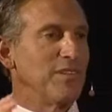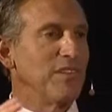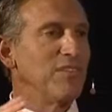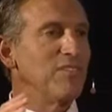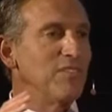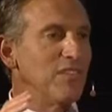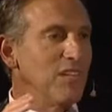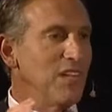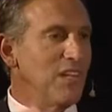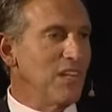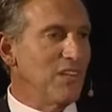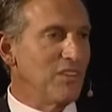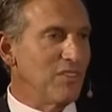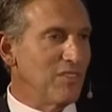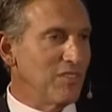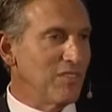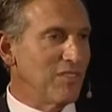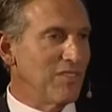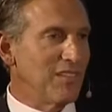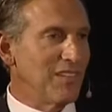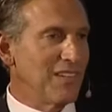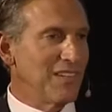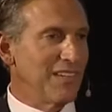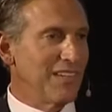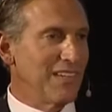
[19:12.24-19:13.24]

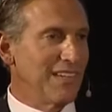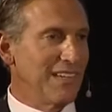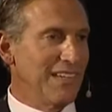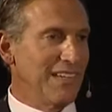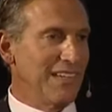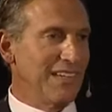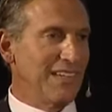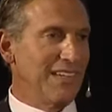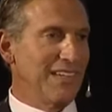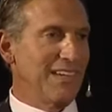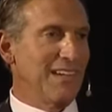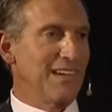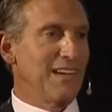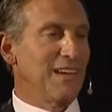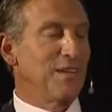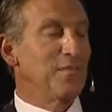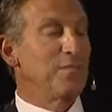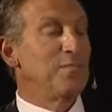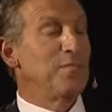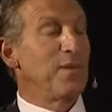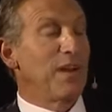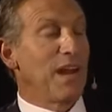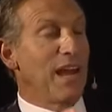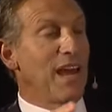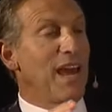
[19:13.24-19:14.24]
disease,
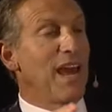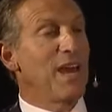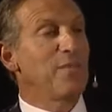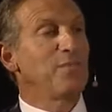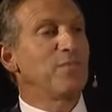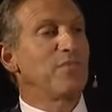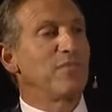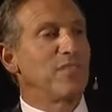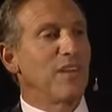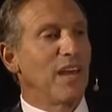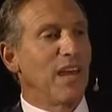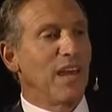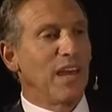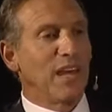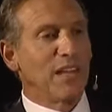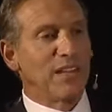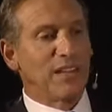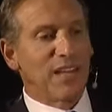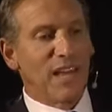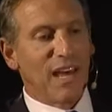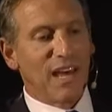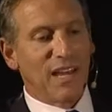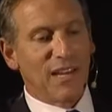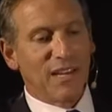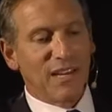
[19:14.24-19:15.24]
but I am
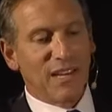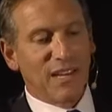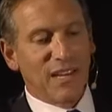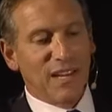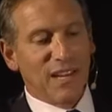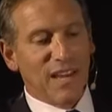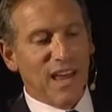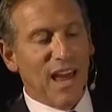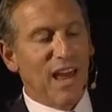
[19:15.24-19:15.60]
saying that